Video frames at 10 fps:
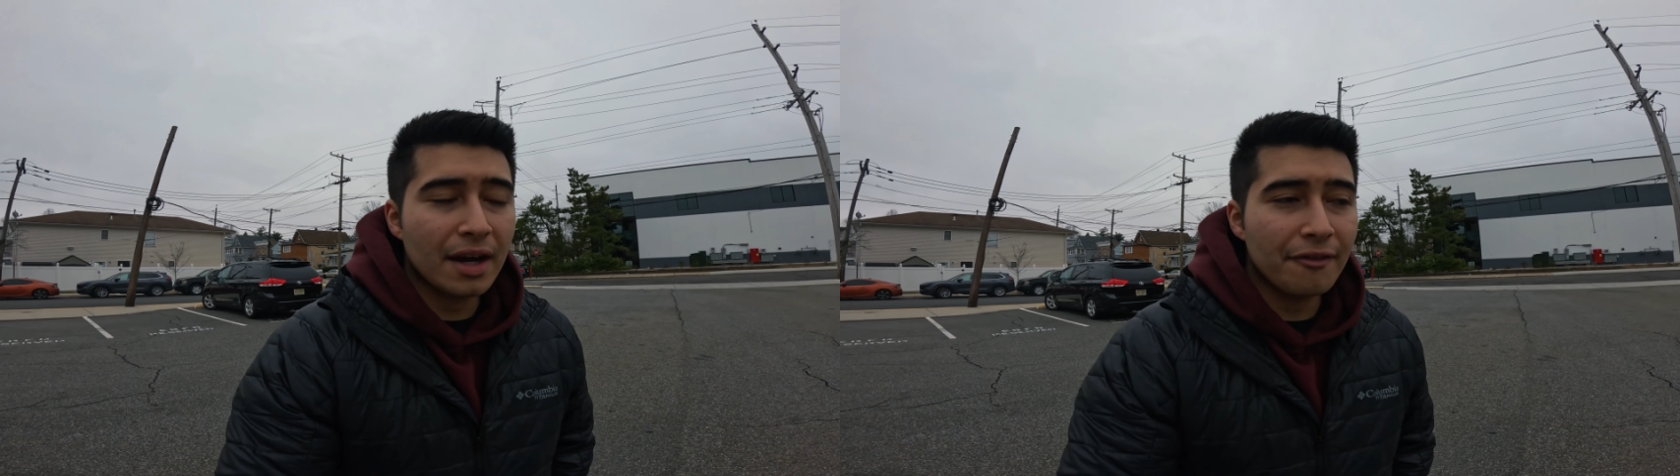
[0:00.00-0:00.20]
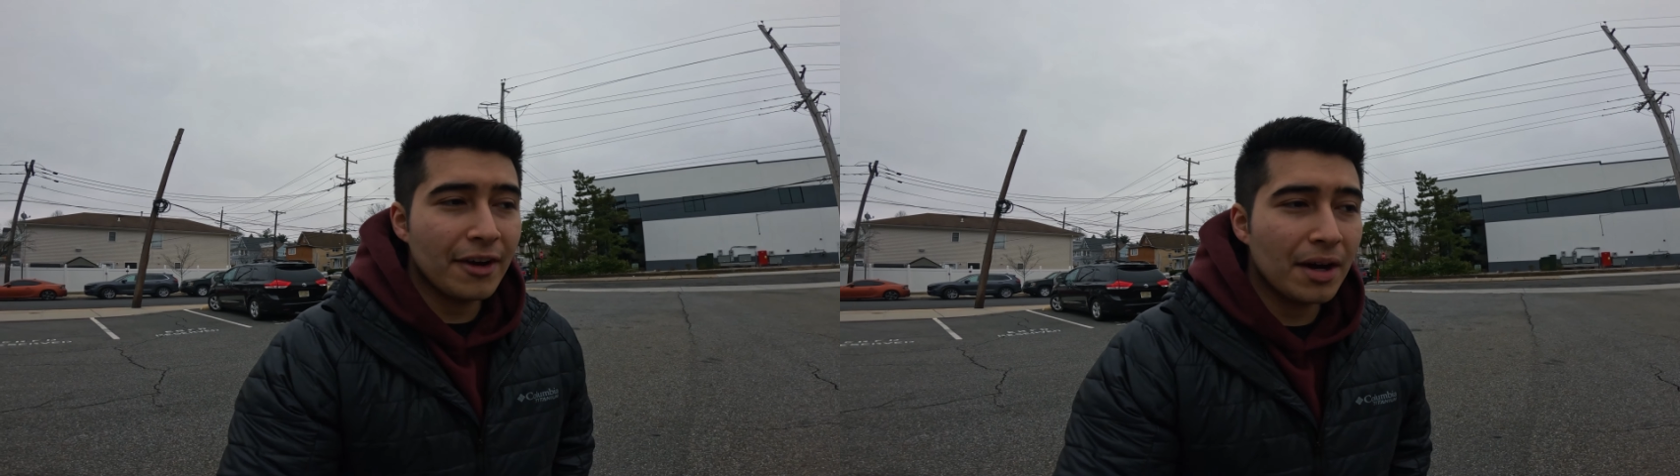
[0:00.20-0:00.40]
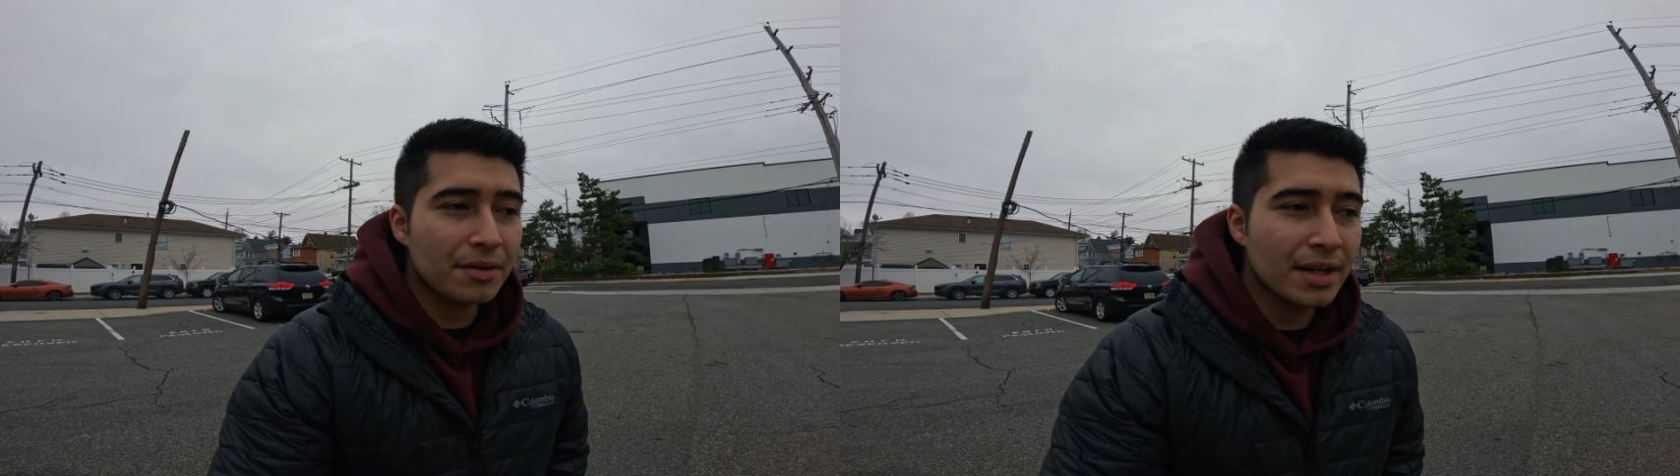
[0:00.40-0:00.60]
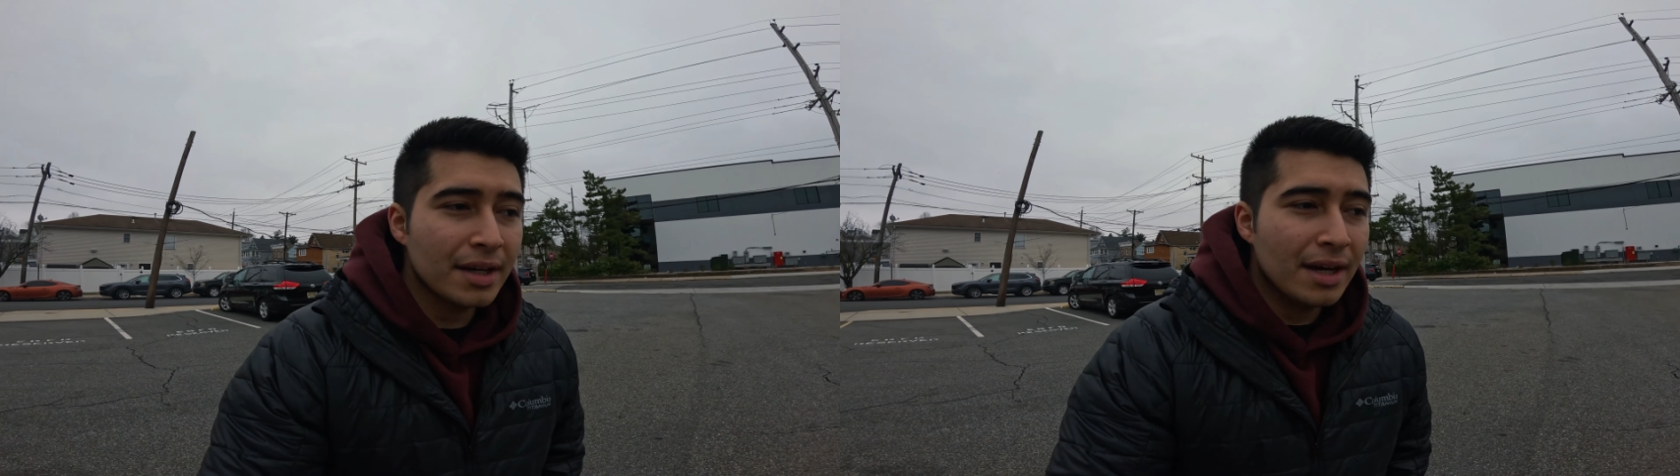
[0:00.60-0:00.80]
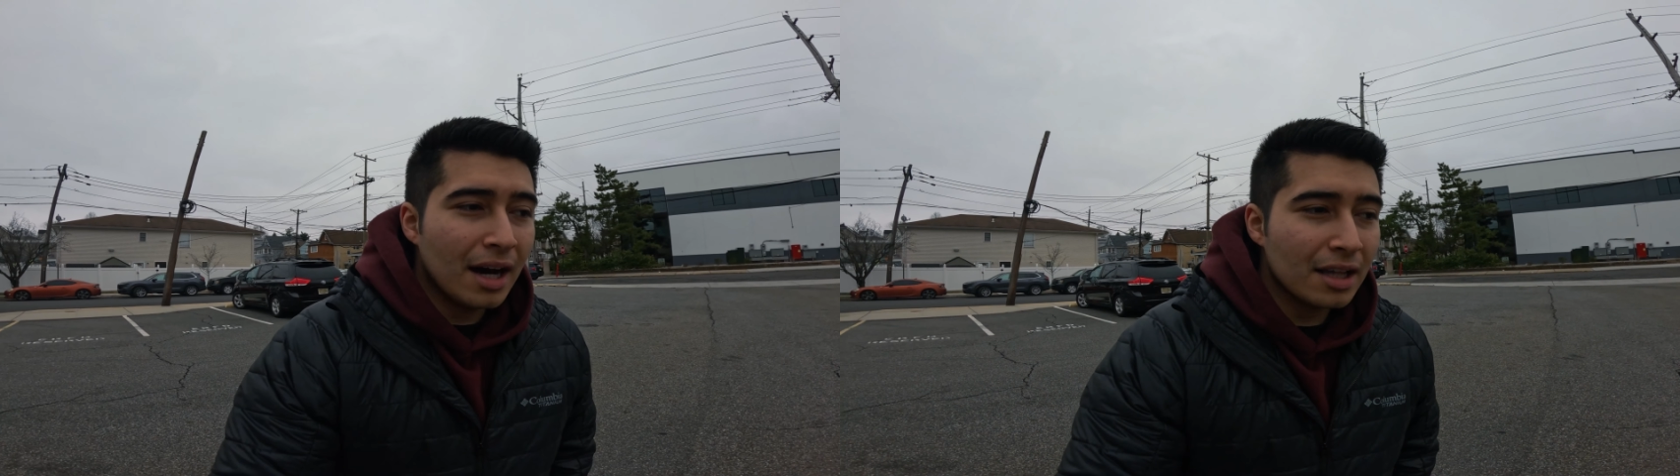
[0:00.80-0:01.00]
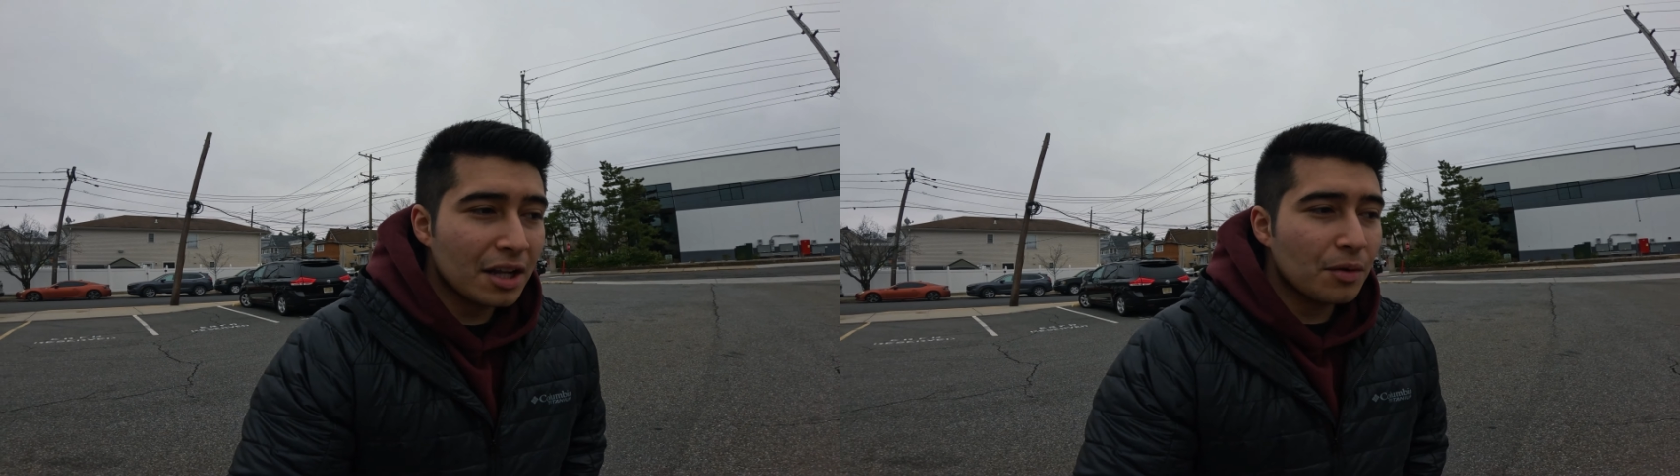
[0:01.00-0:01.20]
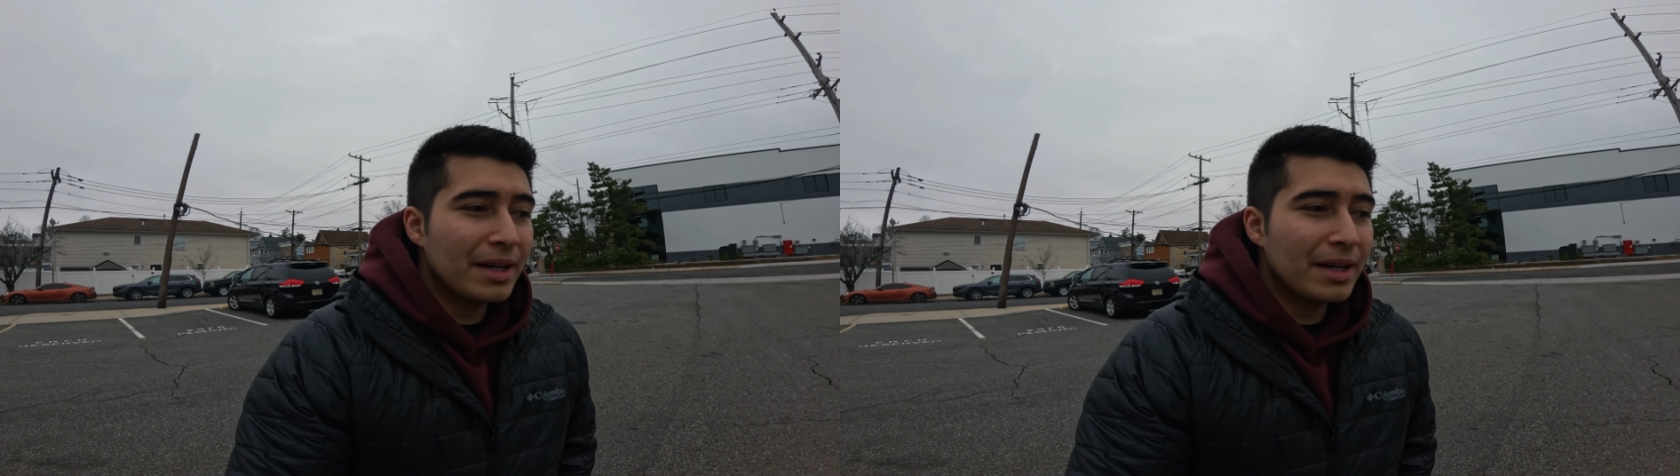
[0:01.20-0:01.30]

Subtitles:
I've found a lot of